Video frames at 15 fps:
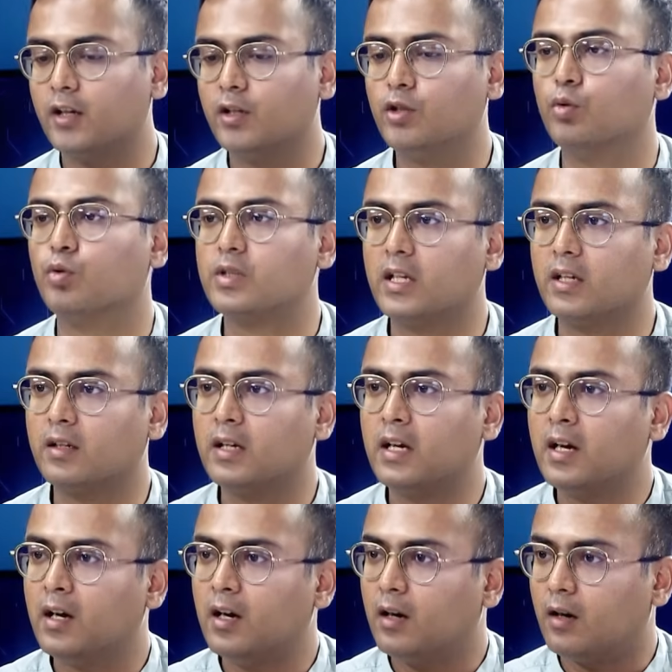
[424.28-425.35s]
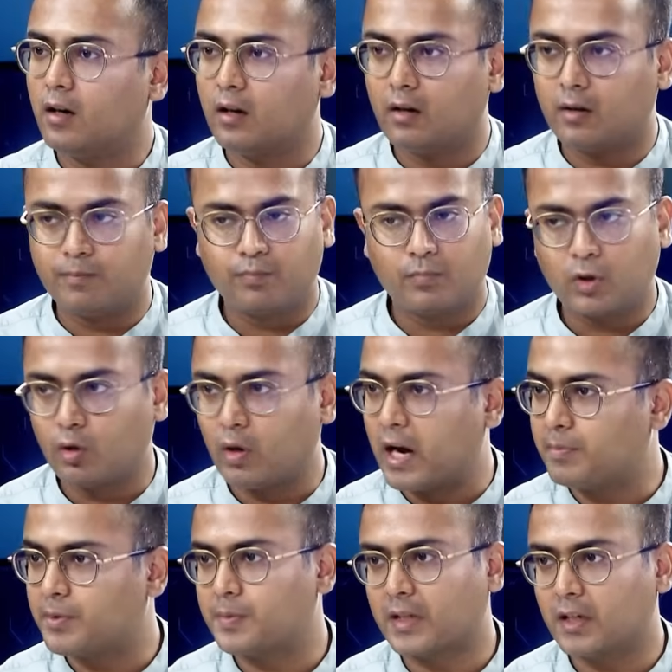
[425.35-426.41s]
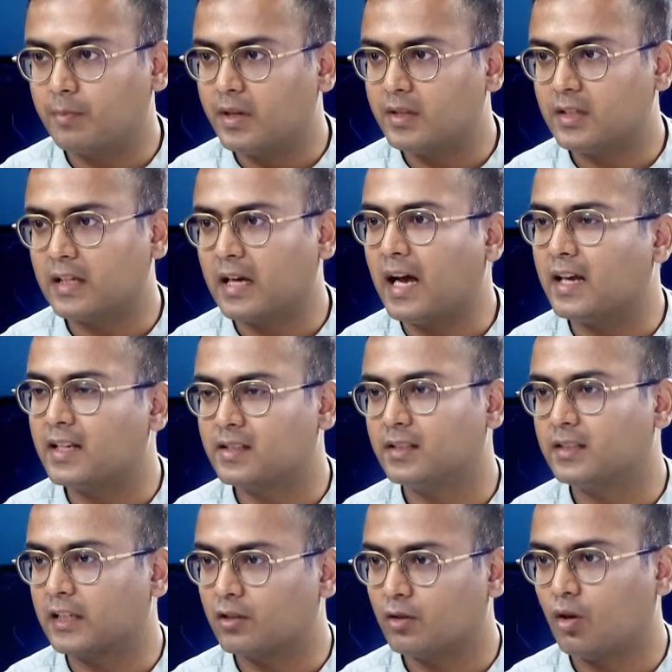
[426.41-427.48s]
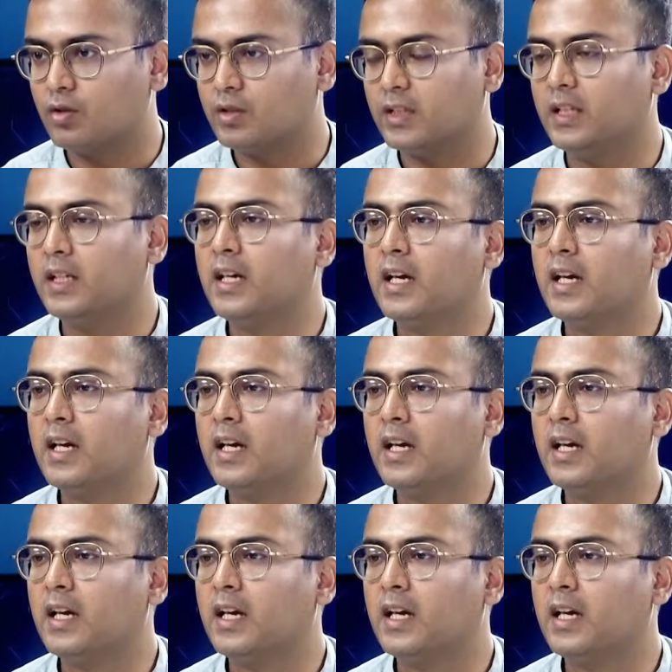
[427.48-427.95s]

using hyperspectral imaging as the technology